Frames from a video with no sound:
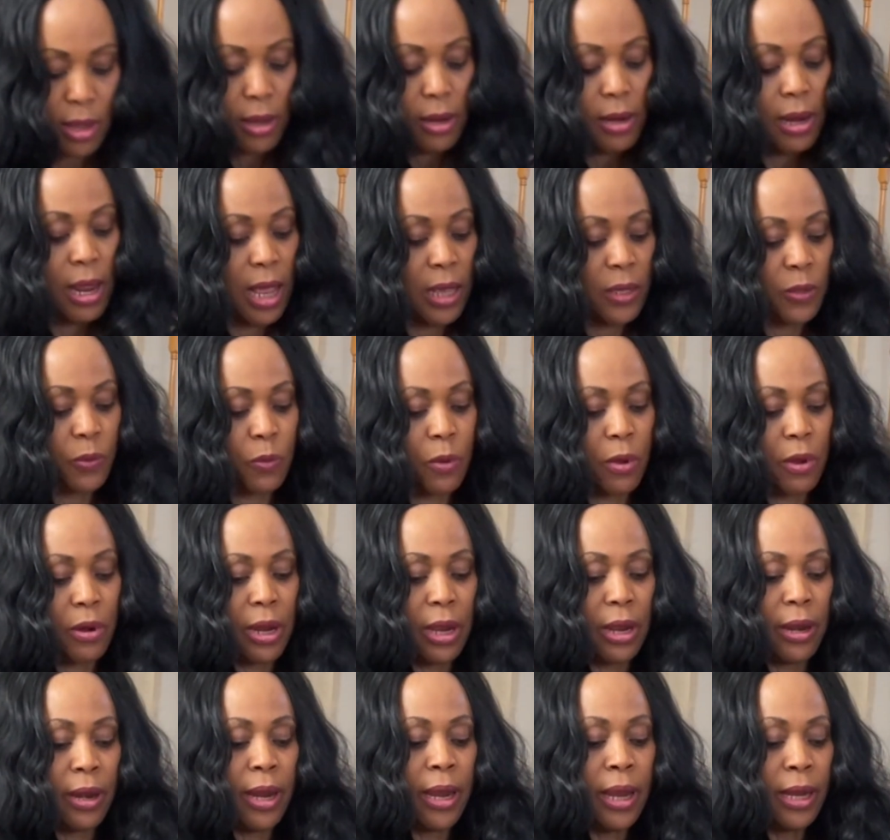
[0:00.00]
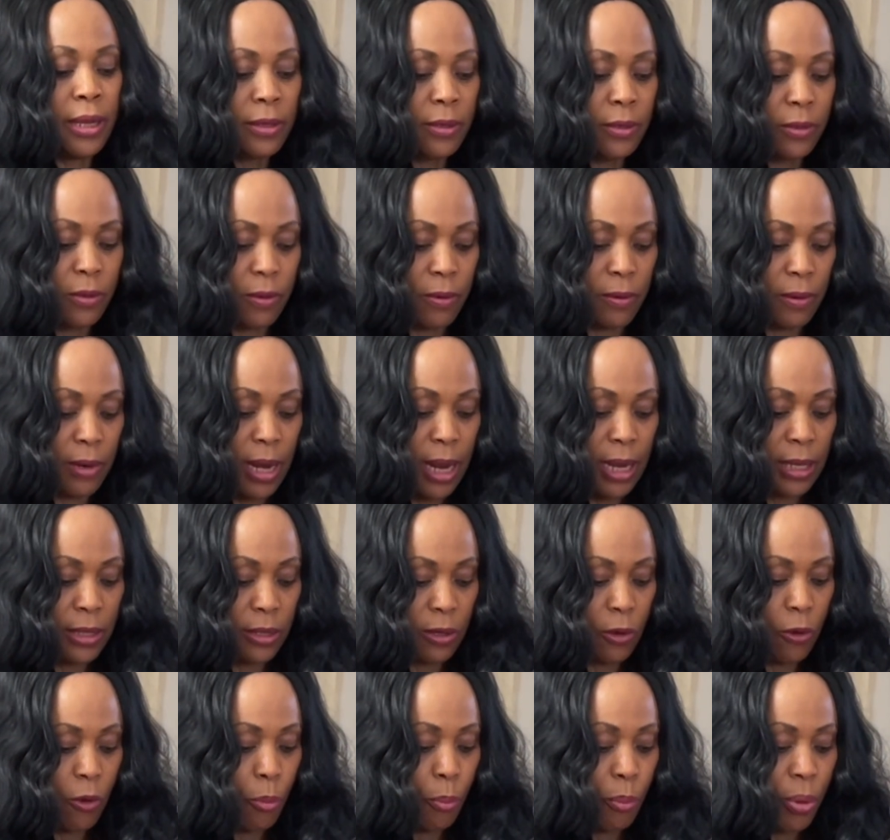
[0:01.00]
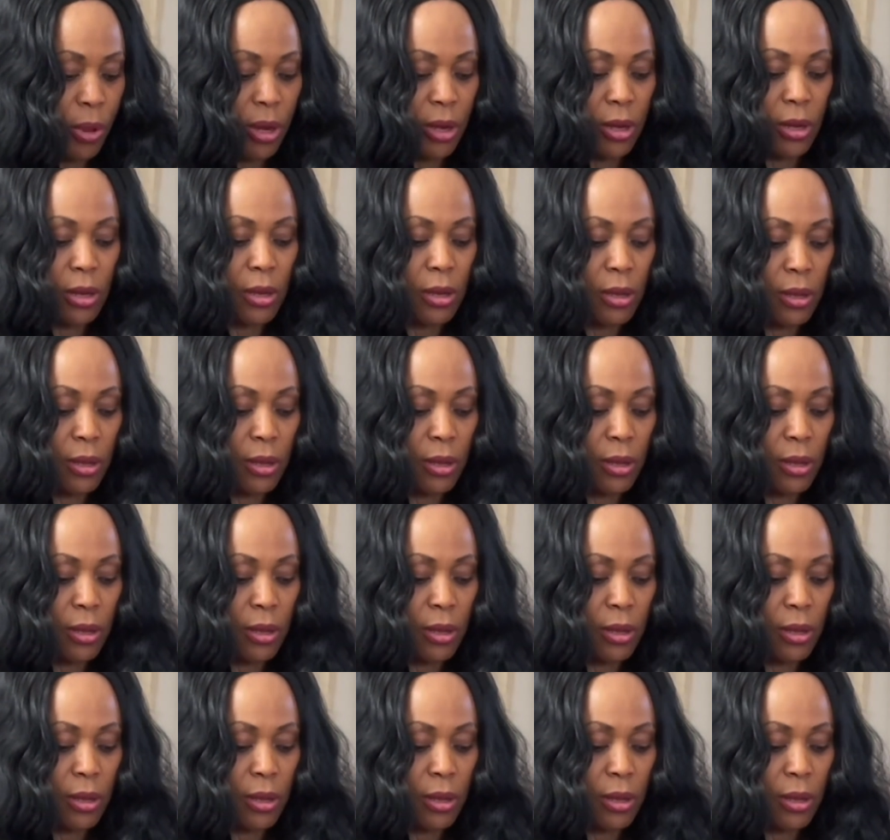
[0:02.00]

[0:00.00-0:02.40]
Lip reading: That's what it is. So let's open.